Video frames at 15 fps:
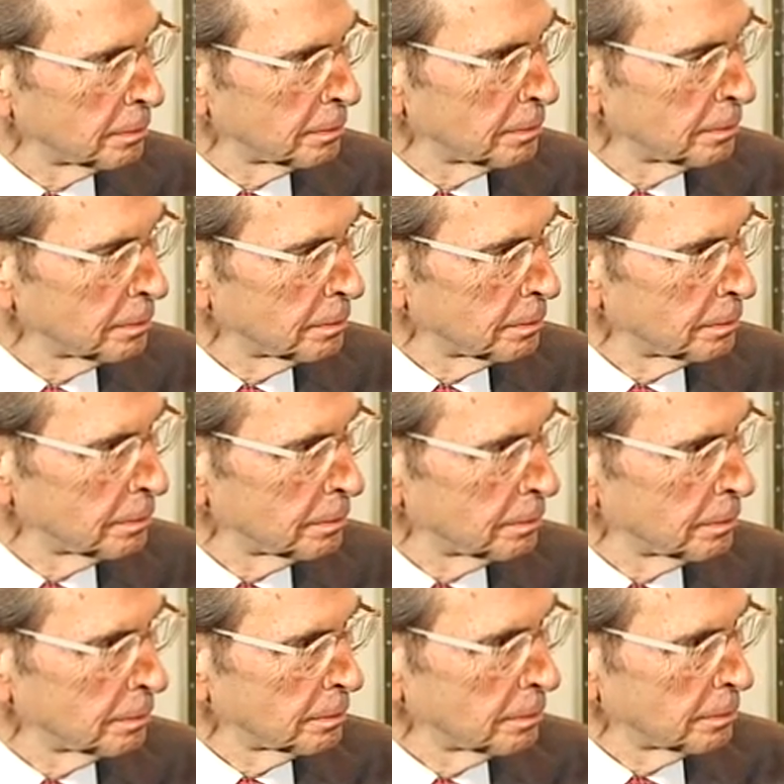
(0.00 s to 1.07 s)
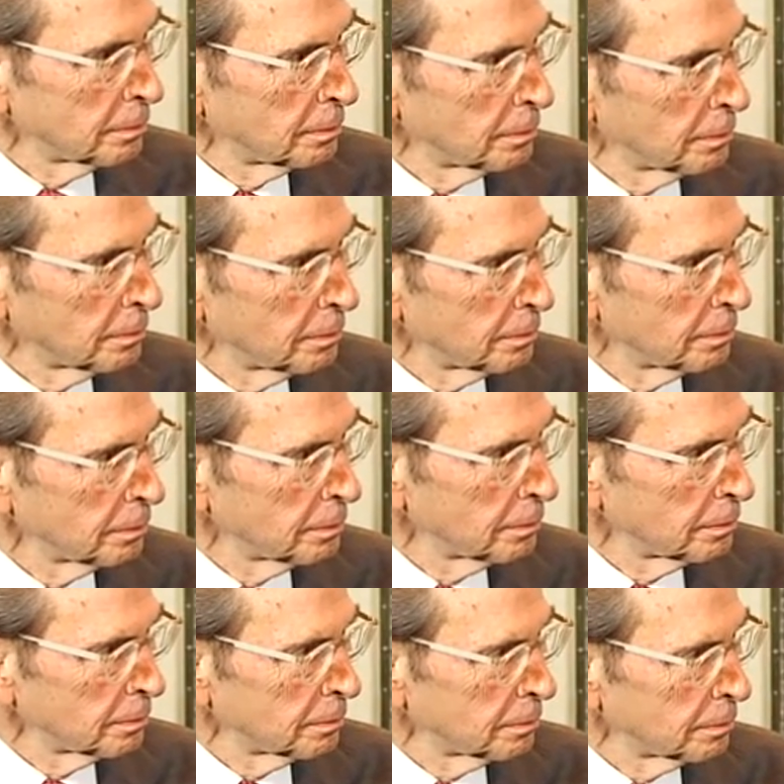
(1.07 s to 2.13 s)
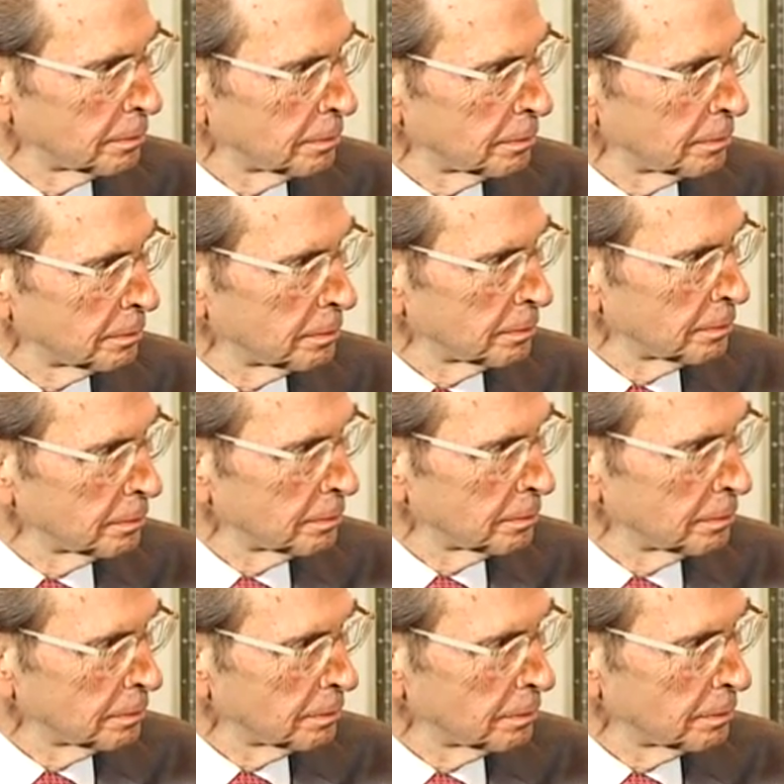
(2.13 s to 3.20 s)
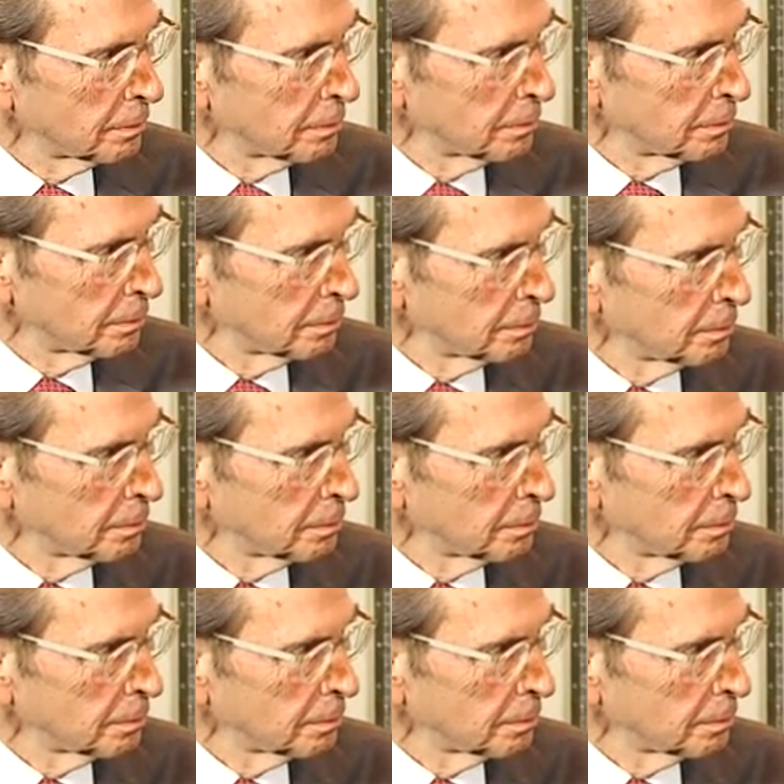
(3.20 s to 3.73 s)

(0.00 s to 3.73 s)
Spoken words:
This person isn't speaking.